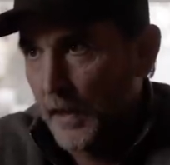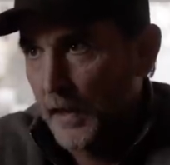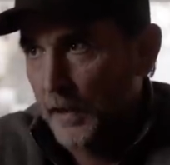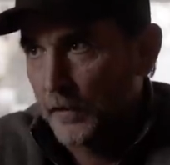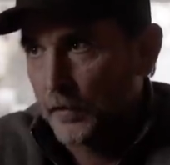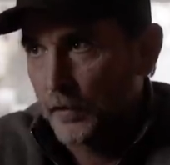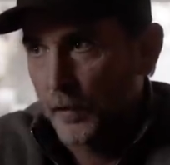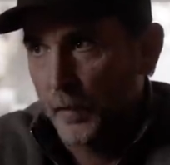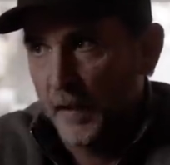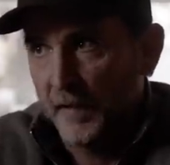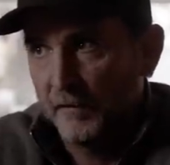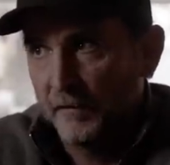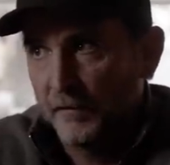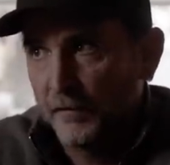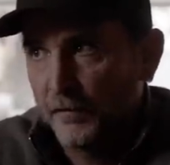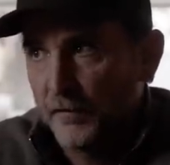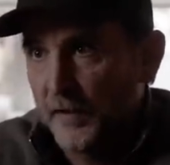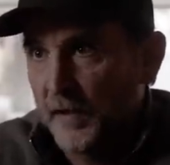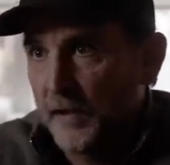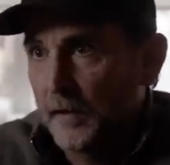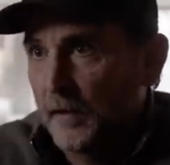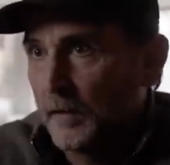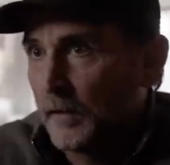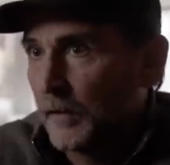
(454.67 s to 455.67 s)
So I
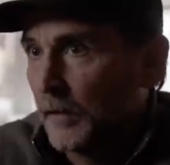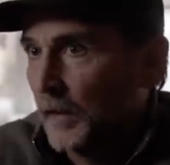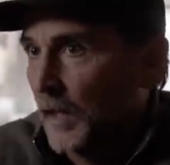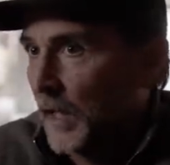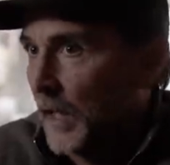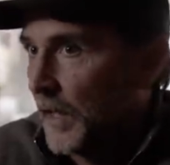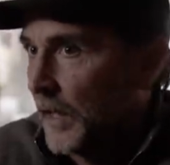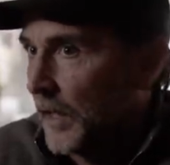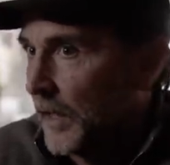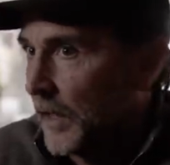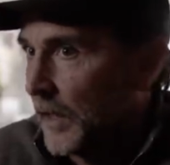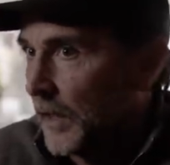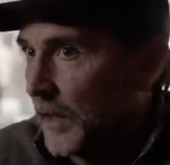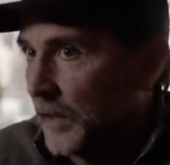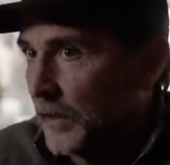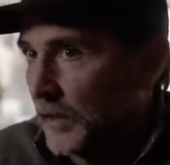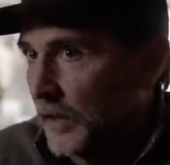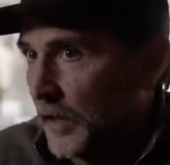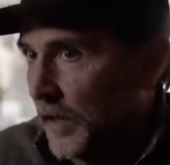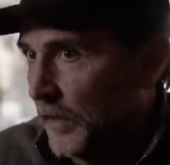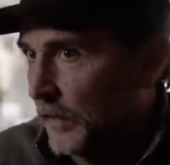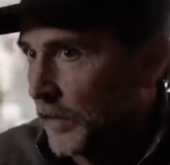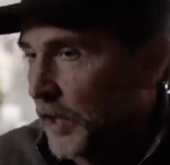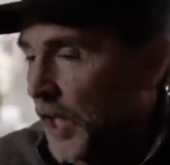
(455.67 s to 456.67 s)
feel a,
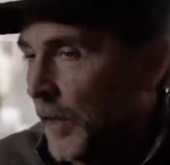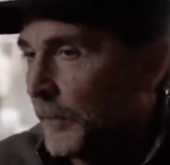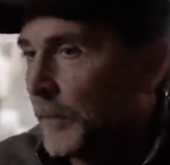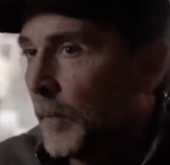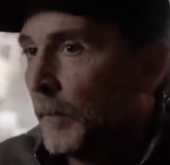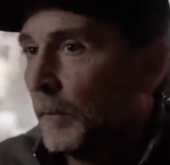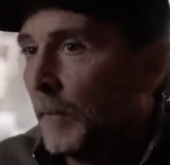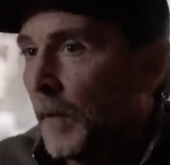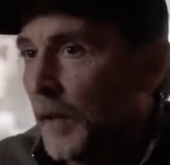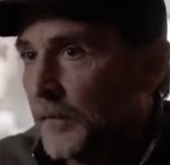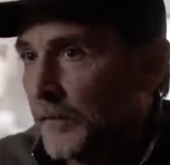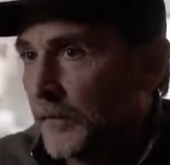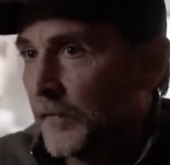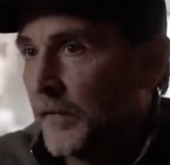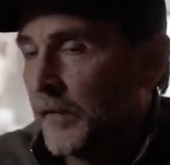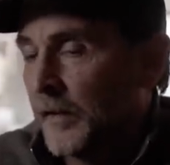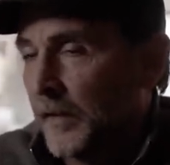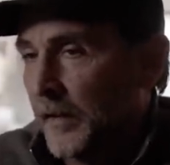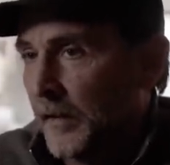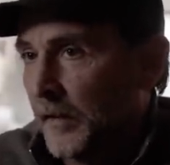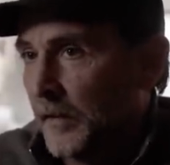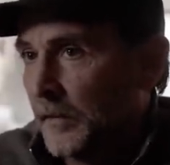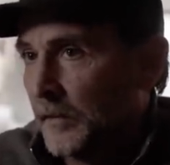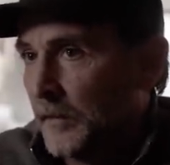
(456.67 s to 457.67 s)
uh, a couple months
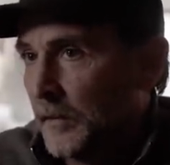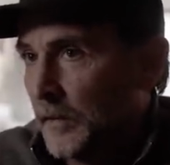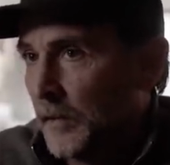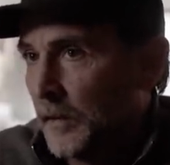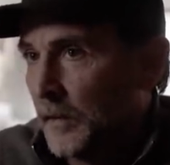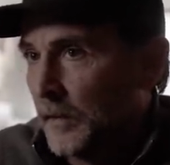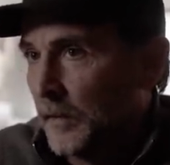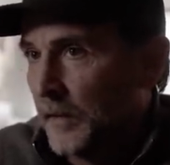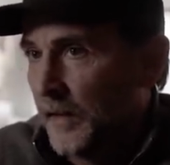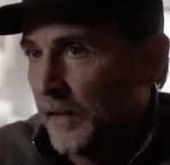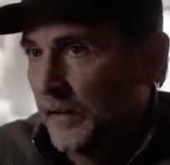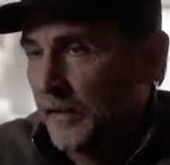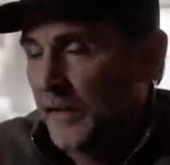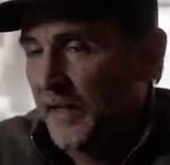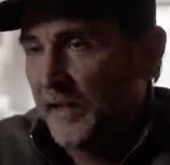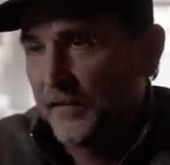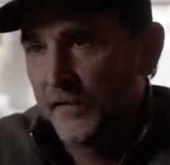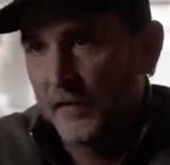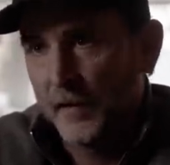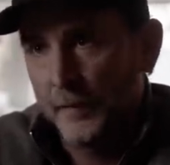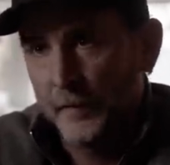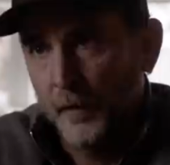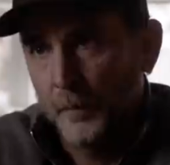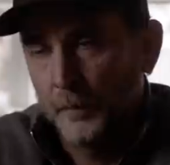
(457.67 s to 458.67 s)
there, that, that
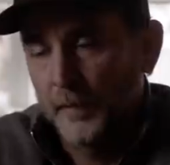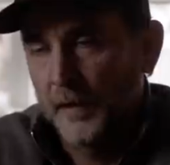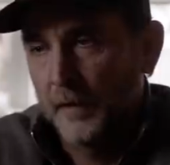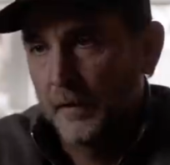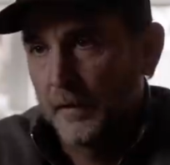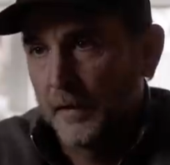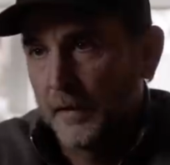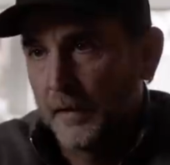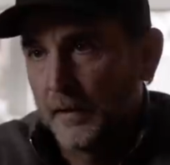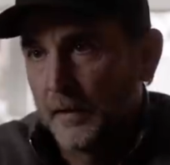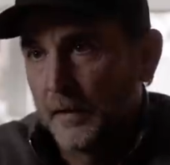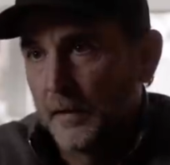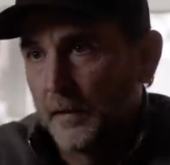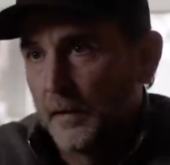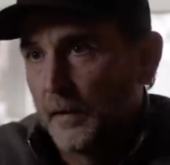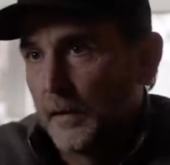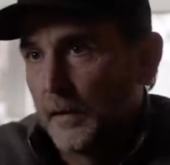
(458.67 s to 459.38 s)
summer period,